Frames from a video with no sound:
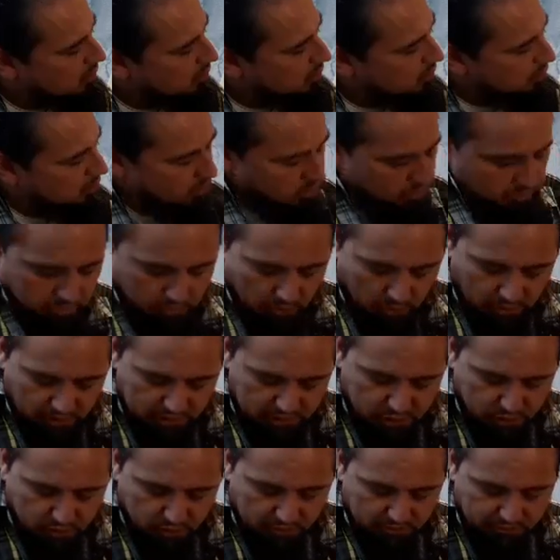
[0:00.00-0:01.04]
you only
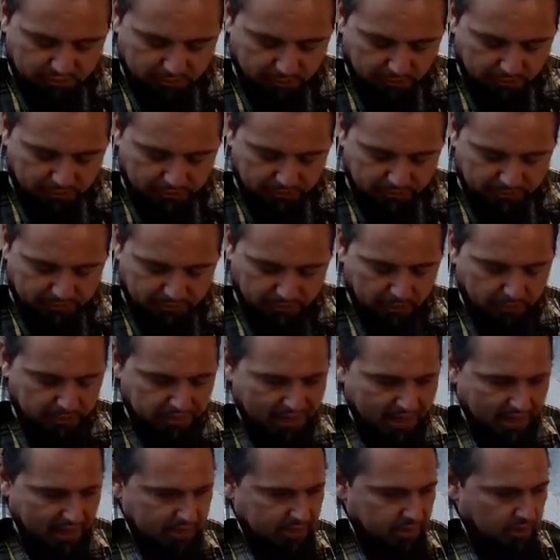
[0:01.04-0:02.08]
strum from
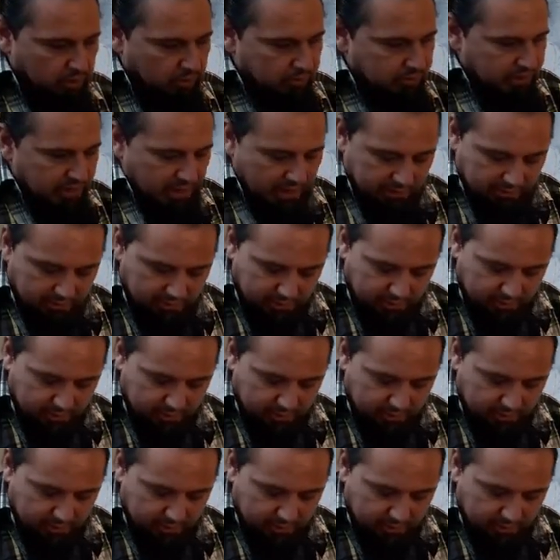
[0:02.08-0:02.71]
that note down.